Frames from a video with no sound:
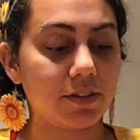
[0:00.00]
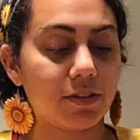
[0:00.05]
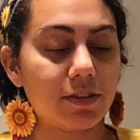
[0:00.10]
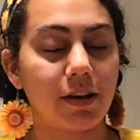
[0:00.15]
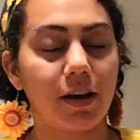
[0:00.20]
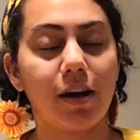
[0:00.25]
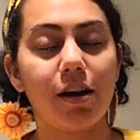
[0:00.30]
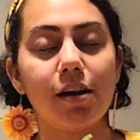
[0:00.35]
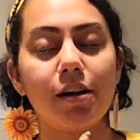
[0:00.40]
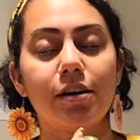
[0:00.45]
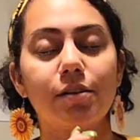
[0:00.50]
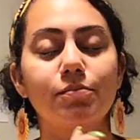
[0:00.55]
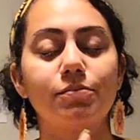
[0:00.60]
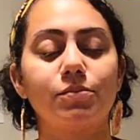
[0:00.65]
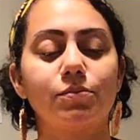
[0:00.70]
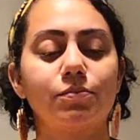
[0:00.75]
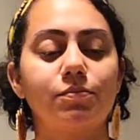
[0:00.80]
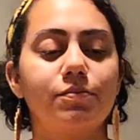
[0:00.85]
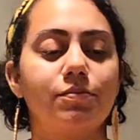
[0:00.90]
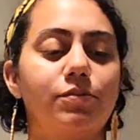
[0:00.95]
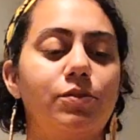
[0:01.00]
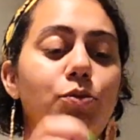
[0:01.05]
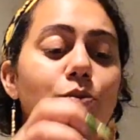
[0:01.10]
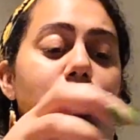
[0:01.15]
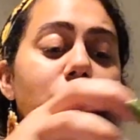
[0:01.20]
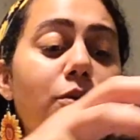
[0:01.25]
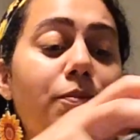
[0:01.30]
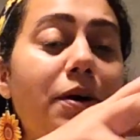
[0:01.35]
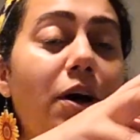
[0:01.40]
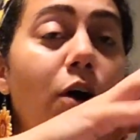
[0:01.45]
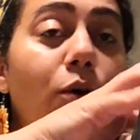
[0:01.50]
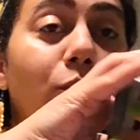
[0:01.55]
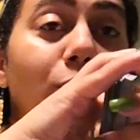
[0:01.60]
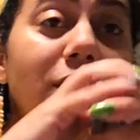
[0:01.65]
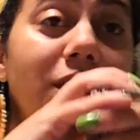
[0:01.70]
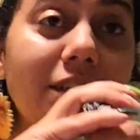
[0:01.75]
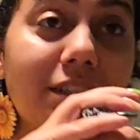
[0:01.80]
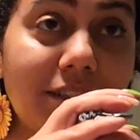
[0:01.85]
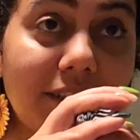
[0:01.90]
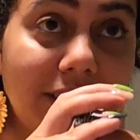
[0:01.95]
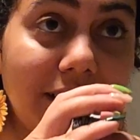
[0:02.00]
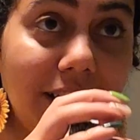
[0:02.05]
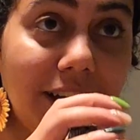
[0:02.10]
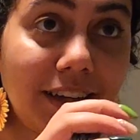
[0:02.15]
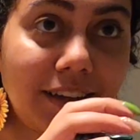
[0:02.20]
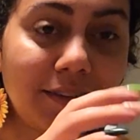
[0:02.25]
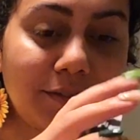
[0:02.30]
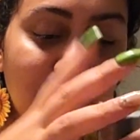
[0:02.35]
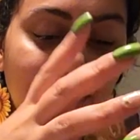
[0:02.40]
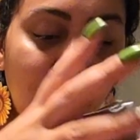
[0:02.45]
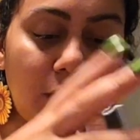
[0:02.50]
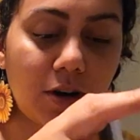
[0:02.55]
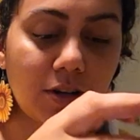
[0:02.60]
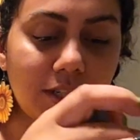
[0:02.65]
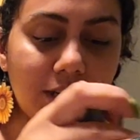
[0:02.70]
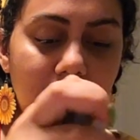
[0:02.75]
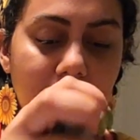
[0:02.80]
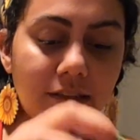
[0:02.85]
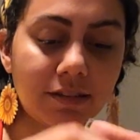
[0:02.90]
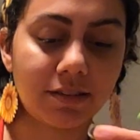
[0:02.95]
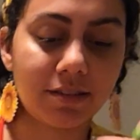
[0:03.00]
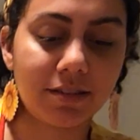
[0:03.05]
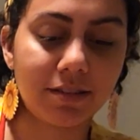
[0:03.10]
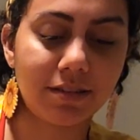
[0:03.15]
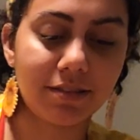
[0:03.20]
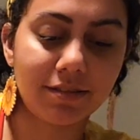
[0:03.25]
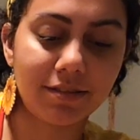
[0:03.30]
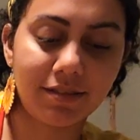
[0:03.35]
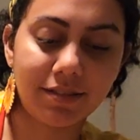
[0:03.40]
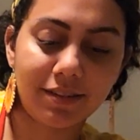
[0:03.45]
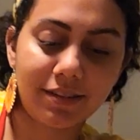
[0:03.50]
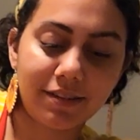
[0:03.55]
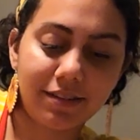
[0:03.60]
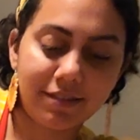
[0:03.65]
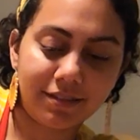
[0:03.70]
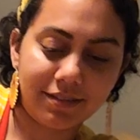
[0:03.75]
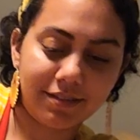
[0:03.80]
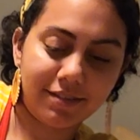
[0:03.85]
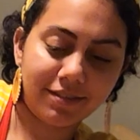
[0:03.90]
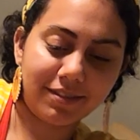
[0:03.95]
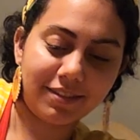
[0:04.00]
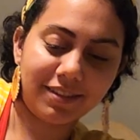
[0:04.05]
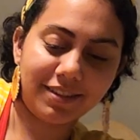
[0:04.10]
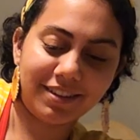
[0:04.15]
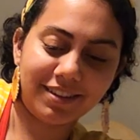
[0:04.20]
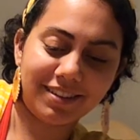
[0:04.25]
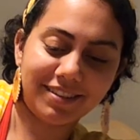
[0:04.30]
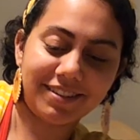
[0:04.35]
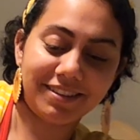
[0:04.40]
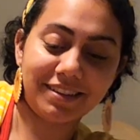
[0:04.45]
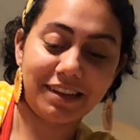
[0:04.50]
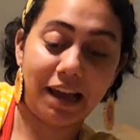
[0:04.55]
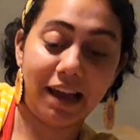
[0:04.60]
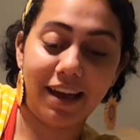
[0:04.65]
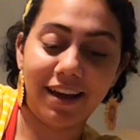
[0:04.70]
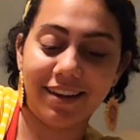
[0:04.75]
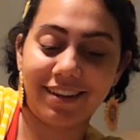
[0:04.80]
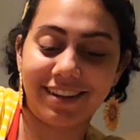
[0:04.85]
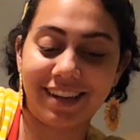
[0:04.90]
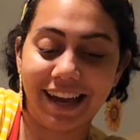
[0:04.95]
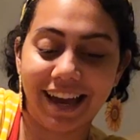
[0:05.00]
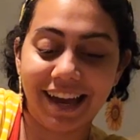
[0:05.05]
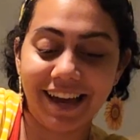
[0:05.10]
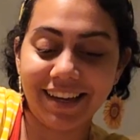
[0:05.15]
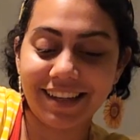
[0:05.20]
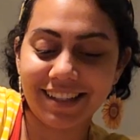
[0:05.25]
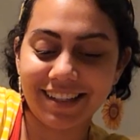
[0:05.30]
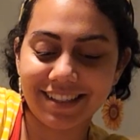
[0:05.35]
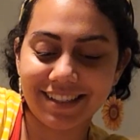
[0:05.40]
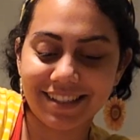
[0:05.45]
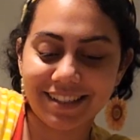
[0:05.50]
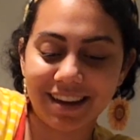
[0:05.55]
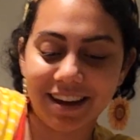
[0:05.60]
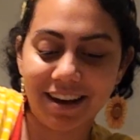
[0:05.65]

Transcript: Um, you want to talk about how we did today? Our decks? Oh, yeah. You want to talk about it? I guess.